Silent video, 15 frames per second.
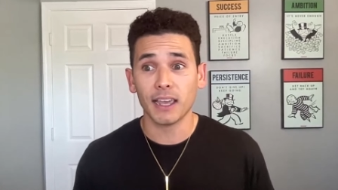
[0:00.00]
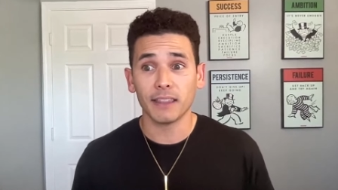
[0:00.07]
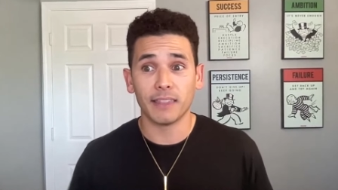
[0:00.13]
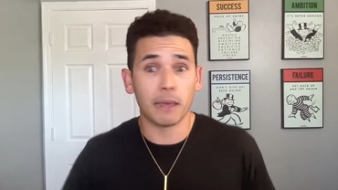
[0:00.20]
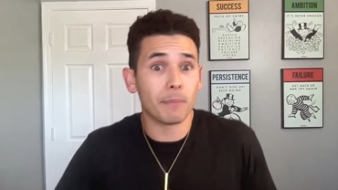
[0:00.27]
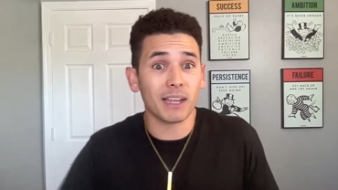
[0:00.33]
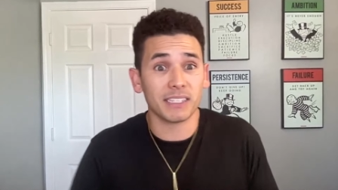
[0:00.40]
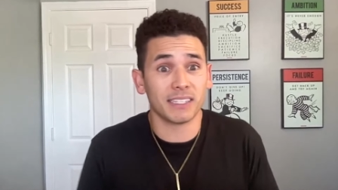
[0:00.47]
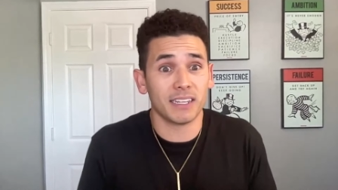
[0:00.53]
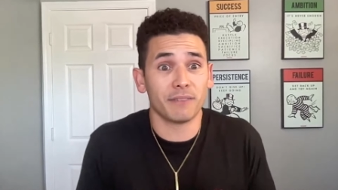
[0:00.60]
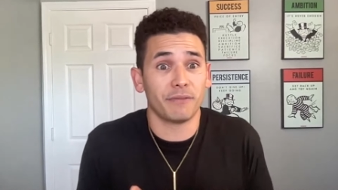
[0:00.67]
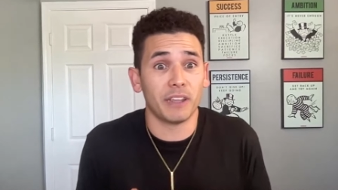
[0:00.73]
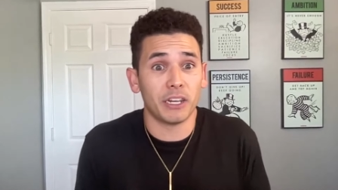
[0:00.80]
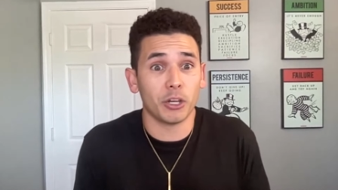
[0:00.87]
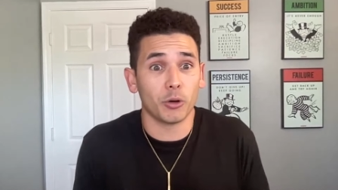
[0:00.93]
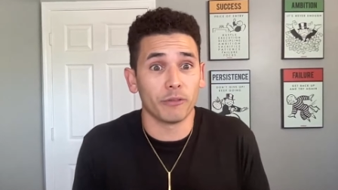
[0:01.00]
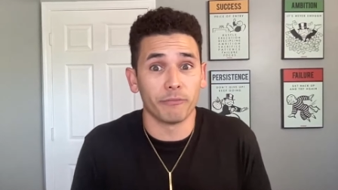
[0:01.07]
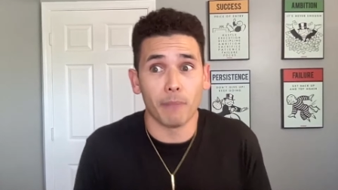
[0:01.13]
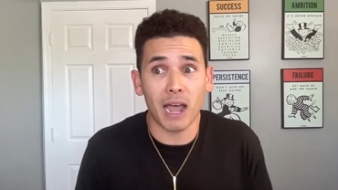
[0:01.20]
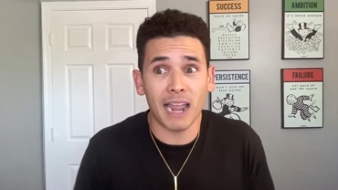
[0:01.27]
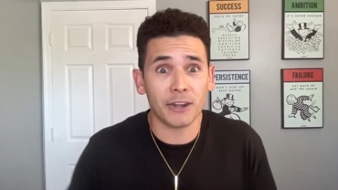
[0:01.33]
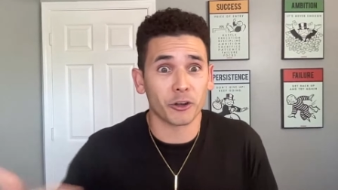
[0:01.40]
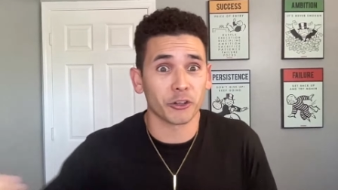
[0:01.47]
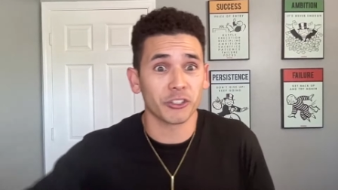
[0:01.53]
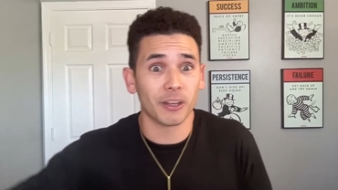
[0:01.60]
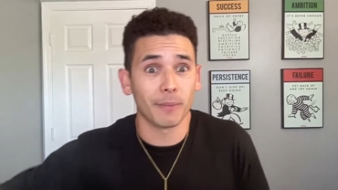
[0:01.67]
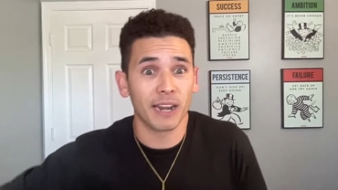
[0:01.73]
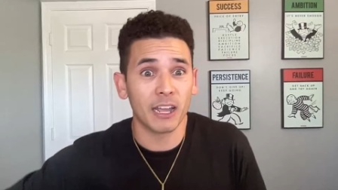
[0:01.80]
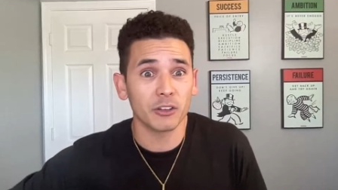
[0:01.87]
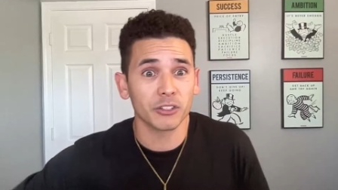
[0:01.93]
they might see a video of mine or
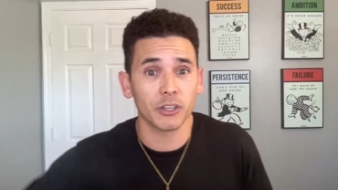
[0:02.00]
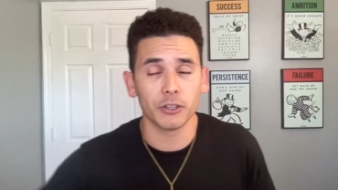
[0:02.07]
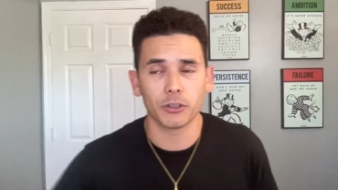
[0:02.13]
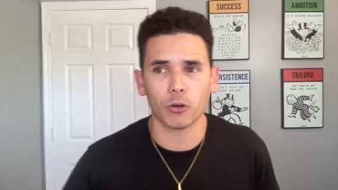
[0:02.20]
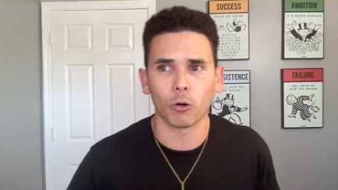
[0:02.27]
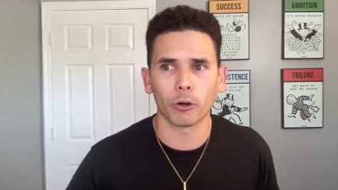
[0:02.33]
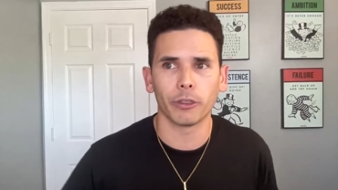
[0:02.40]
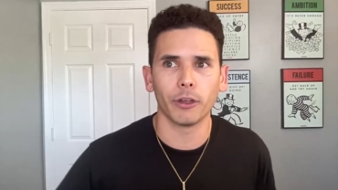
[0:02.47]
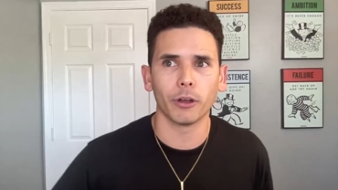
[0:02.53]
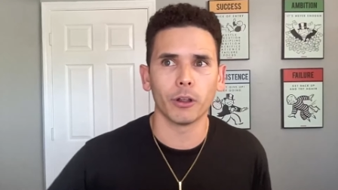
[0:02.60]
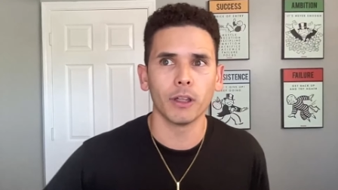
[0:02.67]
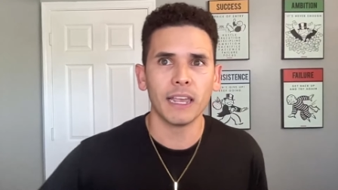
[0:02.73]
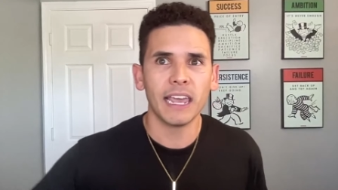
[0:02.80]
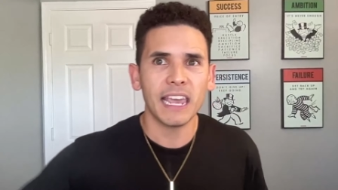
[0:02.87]
someone else's or they'll